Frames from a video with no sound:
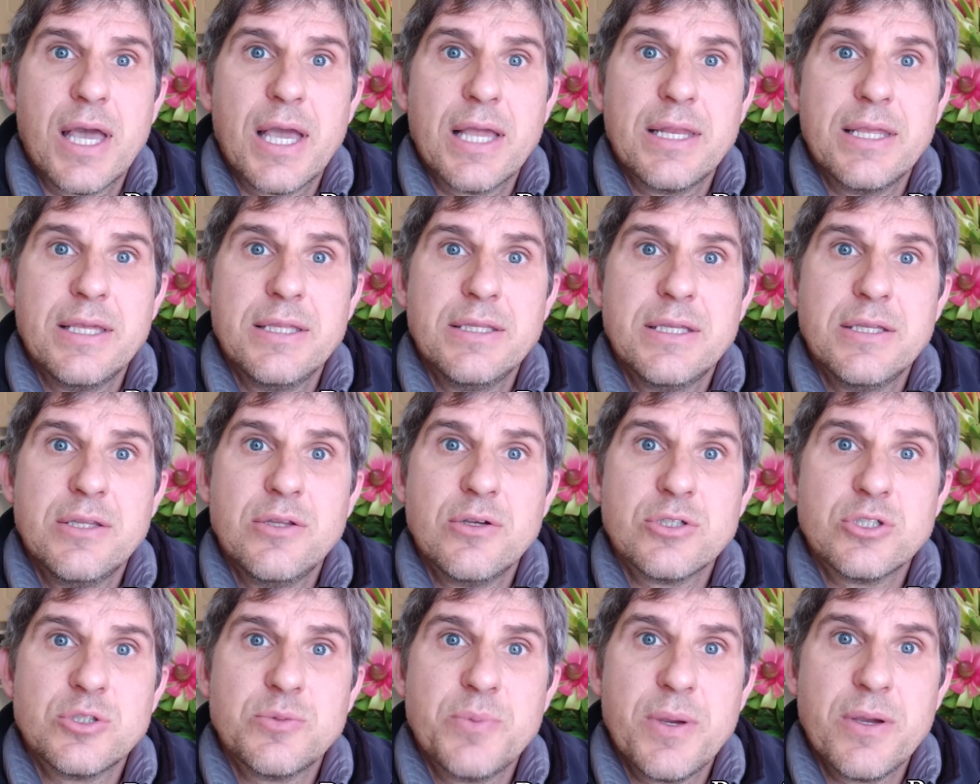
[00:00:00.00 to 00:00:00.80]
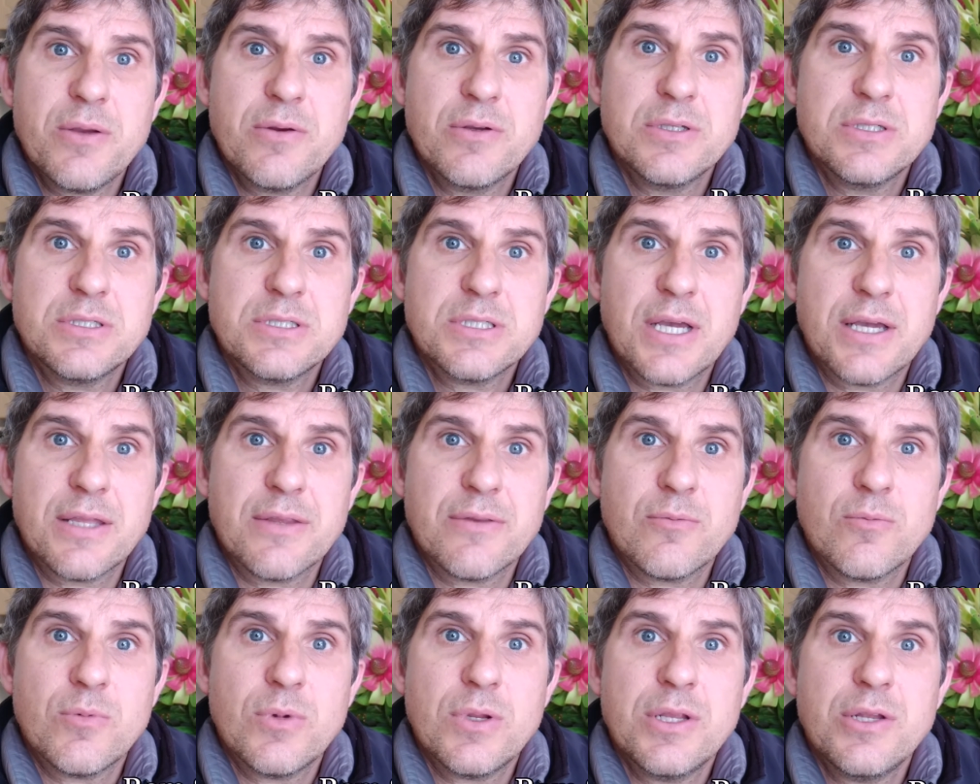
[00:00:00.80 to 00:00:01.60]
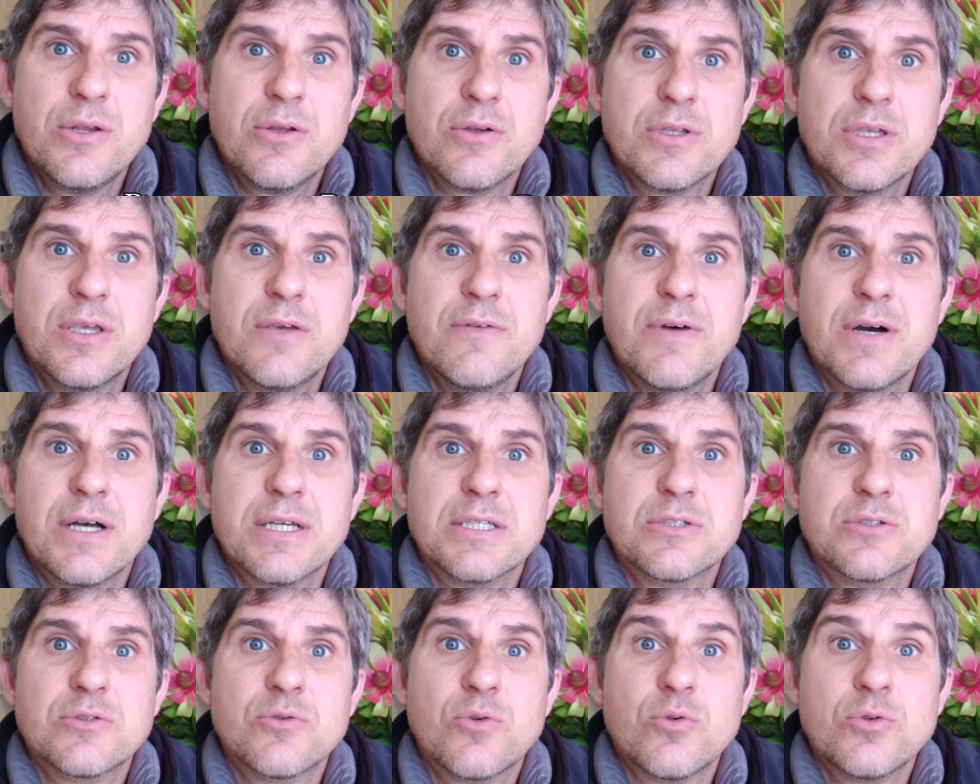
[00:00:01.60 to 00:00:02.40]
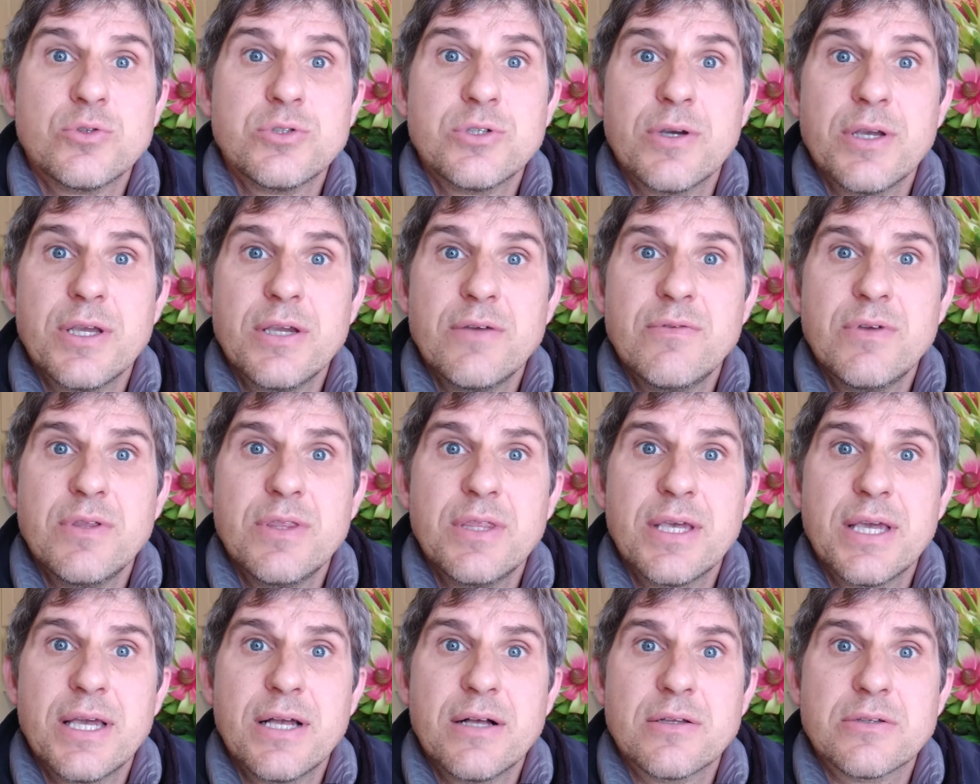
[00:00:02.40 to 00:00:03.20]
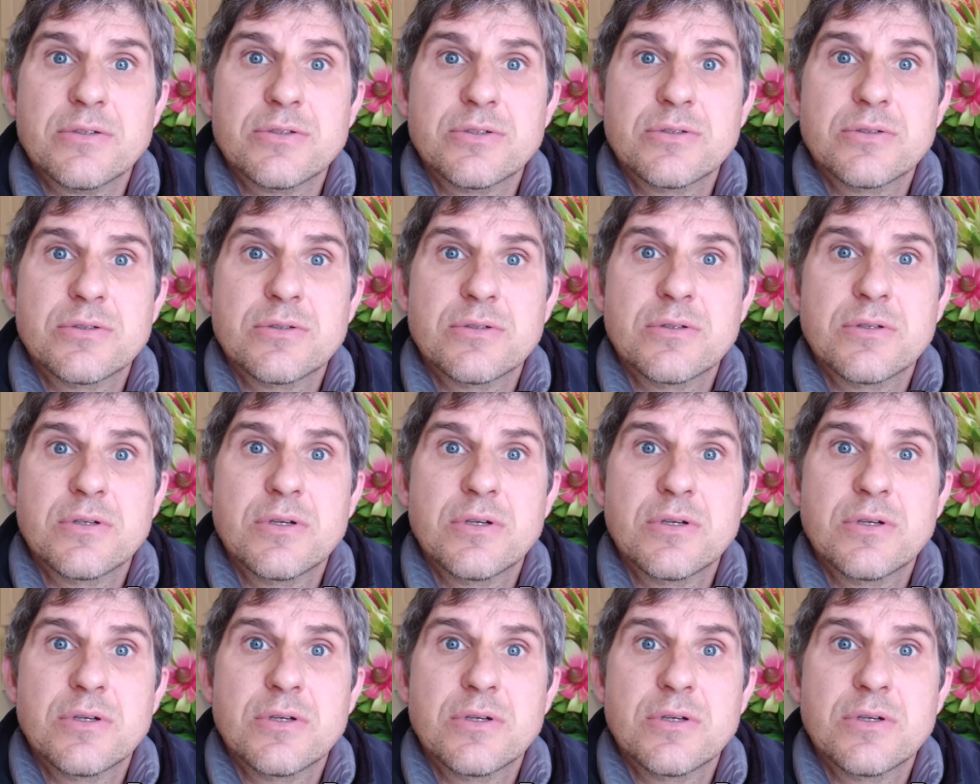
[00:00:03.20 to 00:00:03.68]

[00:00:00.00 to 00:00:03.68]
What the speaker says: and he did not spare his son, will he not give us also everything else?